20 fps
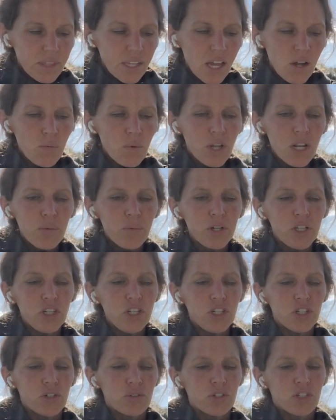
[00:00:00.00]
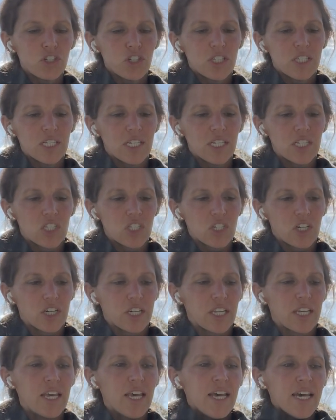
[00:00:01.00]
And what I want you to do is, just to get
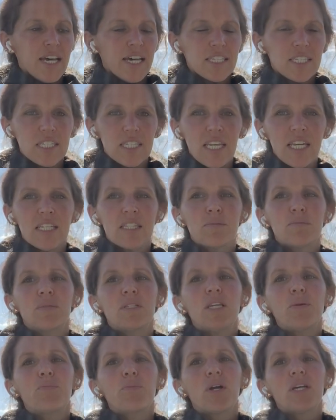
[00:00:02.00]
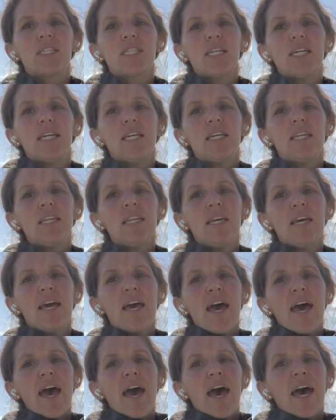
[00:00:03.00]
started, is to take some deep breaths in
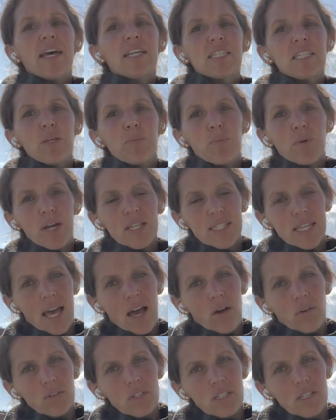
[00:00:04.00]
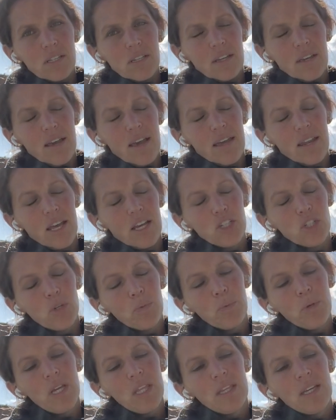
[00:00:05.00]
and deep breaths out. And as you
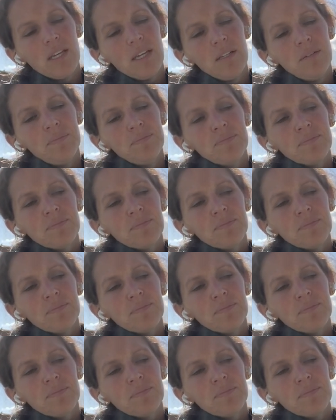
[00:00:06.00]
breathe in,